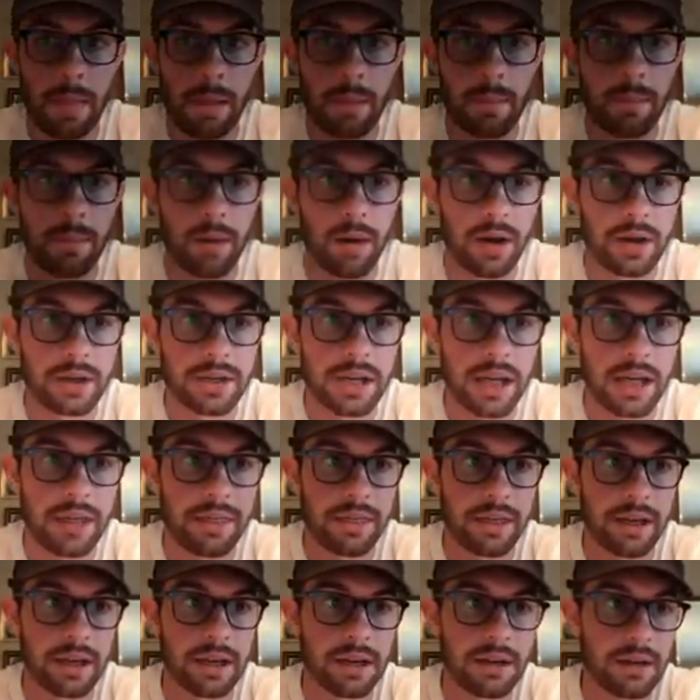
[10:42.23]
but I
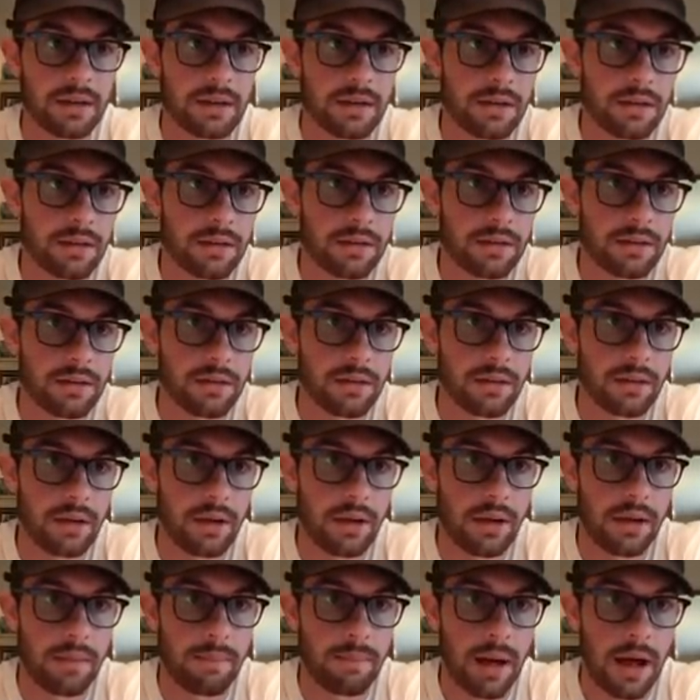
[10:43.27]
think
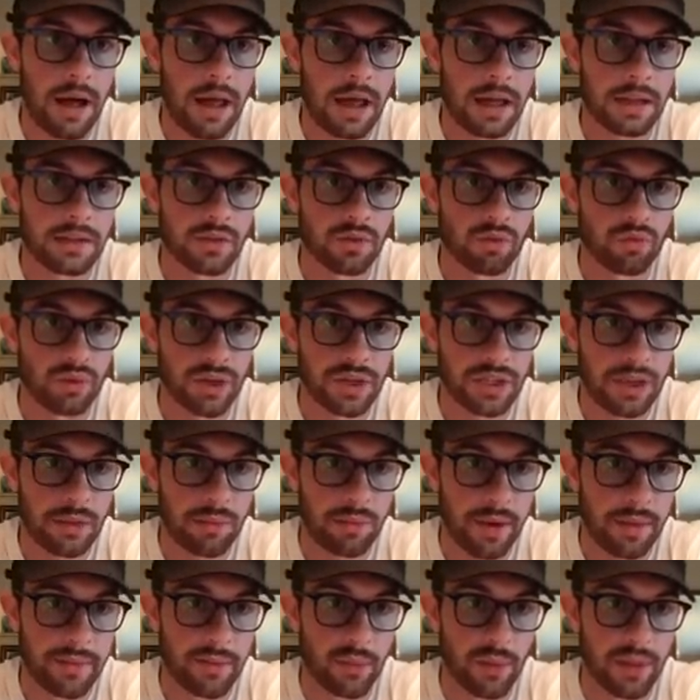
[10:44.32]
it's a risk I'm
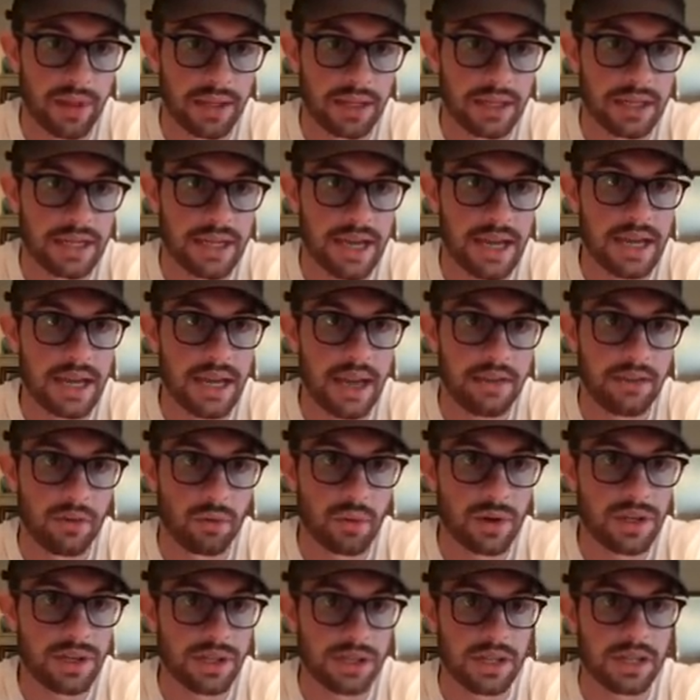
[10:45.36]
probably willing to take. And the
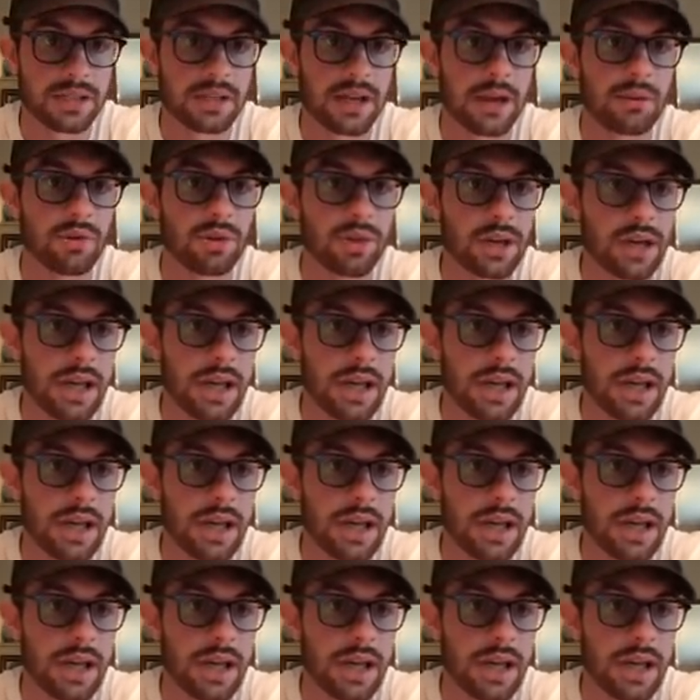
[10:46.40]
reason is I would look